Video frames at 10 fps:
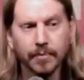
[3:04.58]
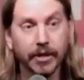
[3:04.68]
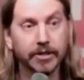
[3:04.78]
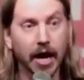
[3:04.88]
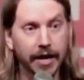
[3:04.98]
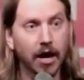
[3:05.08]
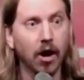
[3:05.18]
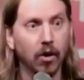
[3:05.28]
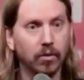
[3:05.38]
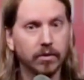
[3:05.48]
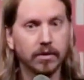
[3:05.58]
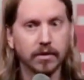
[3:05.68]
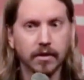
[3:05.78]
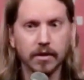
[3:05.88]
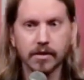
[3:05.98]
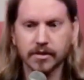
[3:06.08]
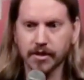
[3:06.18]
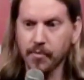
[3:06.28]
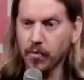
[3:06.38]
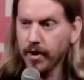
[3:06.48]
Because I know,
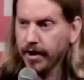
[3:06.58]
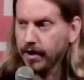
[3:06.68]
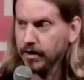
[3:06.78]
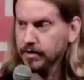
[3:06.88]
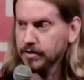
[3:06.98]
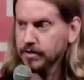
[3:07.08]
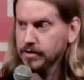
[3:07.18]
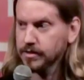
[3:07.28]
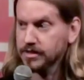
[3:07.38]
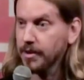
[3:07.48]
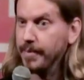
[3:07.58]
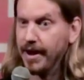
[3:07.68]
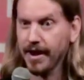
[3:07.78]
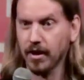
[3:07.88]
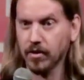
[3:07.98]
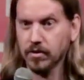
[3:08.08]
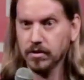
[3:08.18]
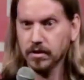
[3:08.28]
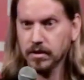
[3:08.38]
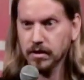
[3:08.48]
somewhere, somehow,
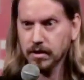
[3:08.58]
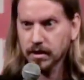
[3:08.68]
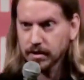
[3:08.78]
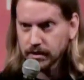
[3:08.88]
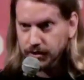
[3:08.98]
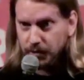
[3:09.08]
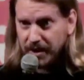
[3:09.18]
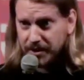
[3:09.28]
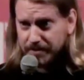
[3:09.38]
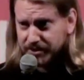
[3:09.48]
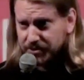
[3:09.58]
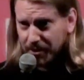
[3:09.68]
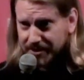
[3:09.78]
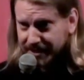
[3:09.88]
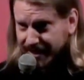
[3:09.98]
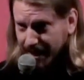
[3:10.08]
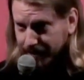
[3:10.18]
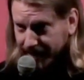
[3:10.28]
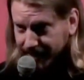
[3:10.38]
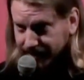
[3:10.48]
the rhythm is going to
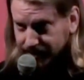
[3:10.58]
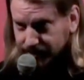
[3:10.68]
get me.